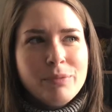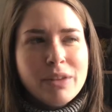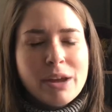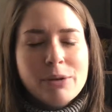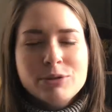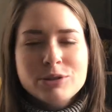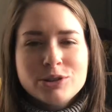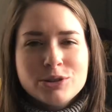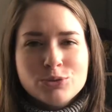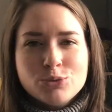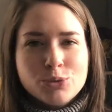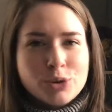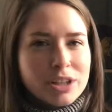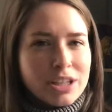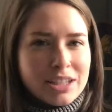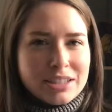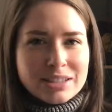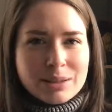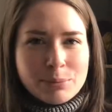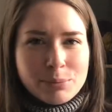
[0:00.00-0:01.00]
It was
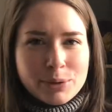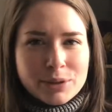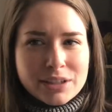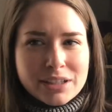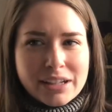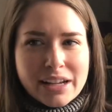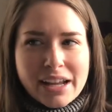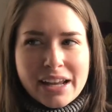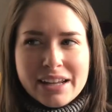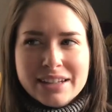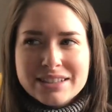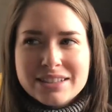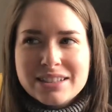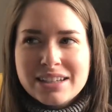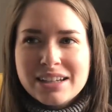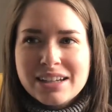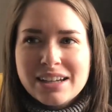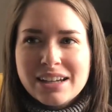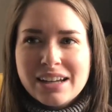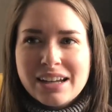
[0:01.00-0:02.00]
really simple to knit,
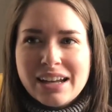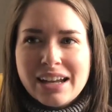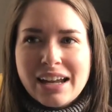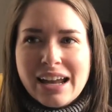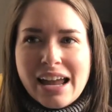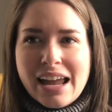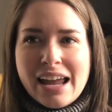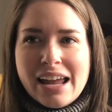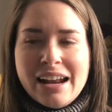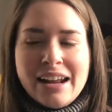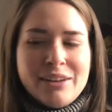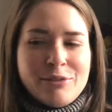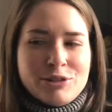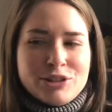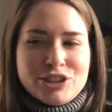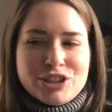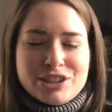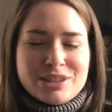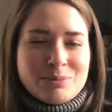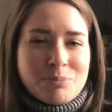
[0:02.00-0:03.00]
and it
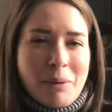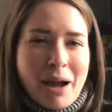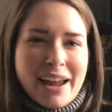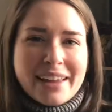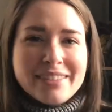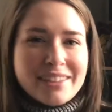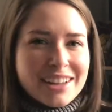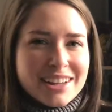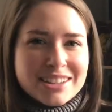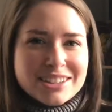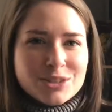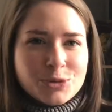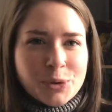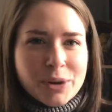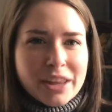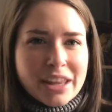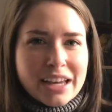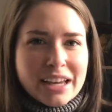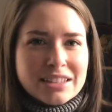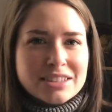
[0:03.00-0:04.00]
was just mindless, really.